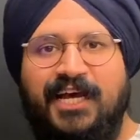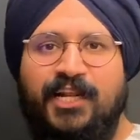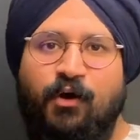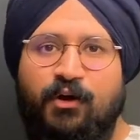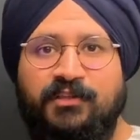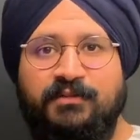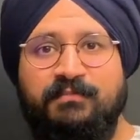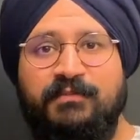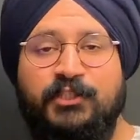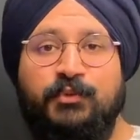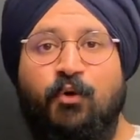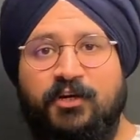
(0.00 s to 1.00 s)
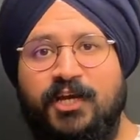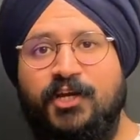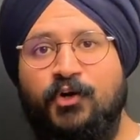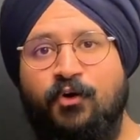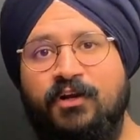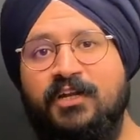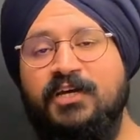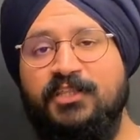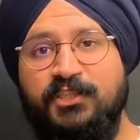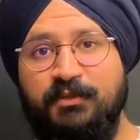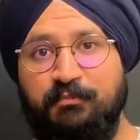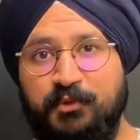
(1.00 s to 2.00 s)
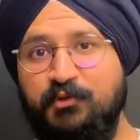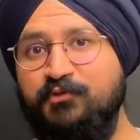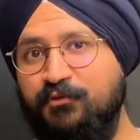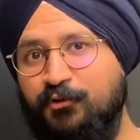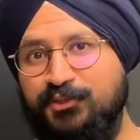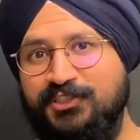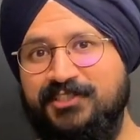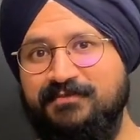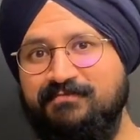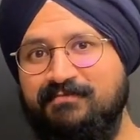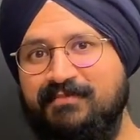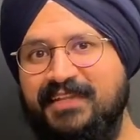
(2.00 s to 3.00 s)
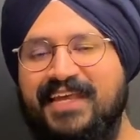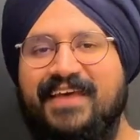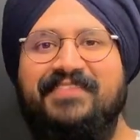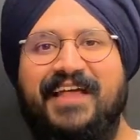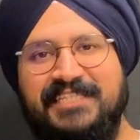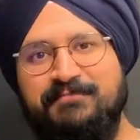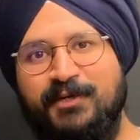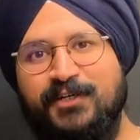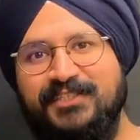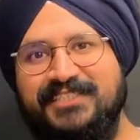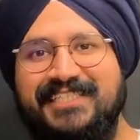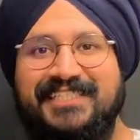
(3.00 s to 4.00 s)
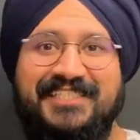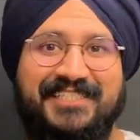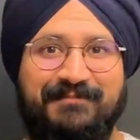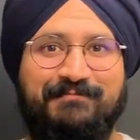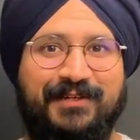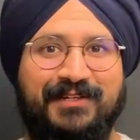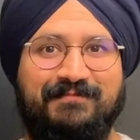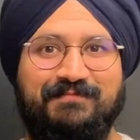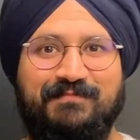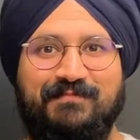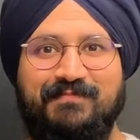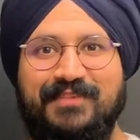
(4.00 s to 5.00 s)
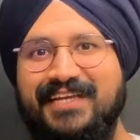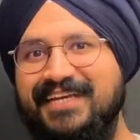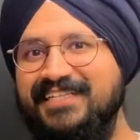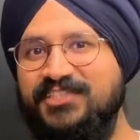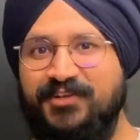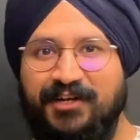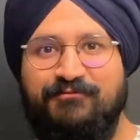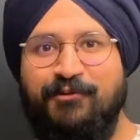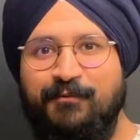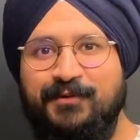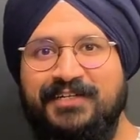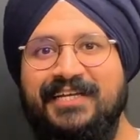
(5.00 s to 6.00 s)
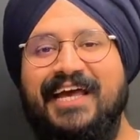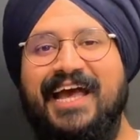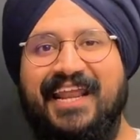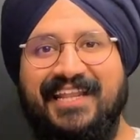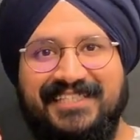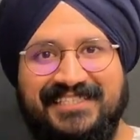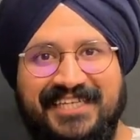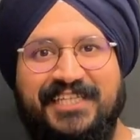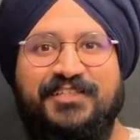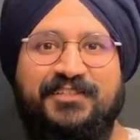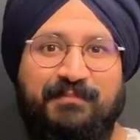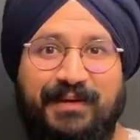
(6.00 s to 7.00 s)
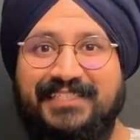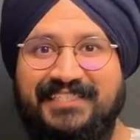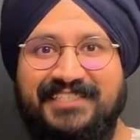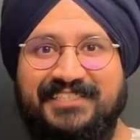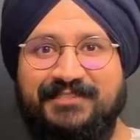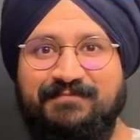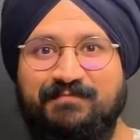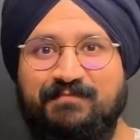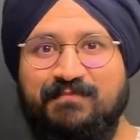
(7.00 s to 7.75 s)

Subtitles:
algorithm is what I call the brute force, and that's because it's simple, it's straightforward, and it sticks to the basics.